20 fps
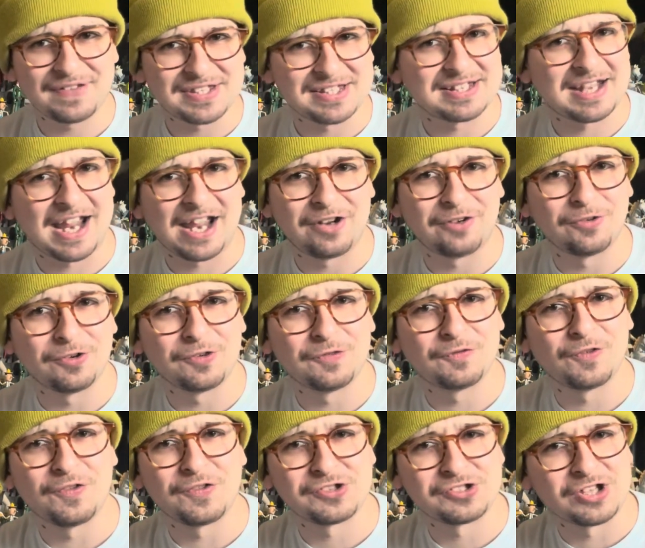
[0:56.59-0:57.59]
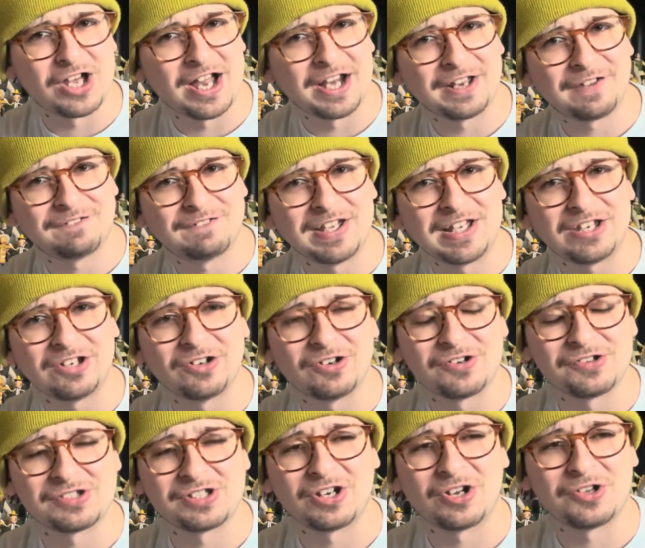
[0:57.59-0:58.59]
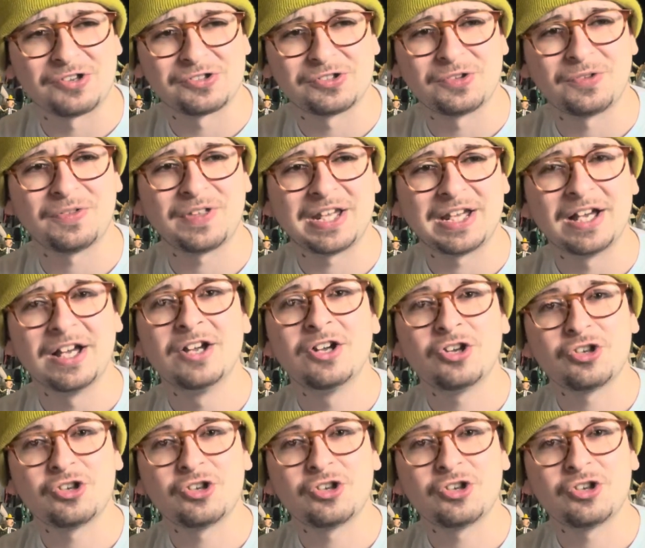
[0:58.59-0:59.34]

standard for the Sonic figures and also the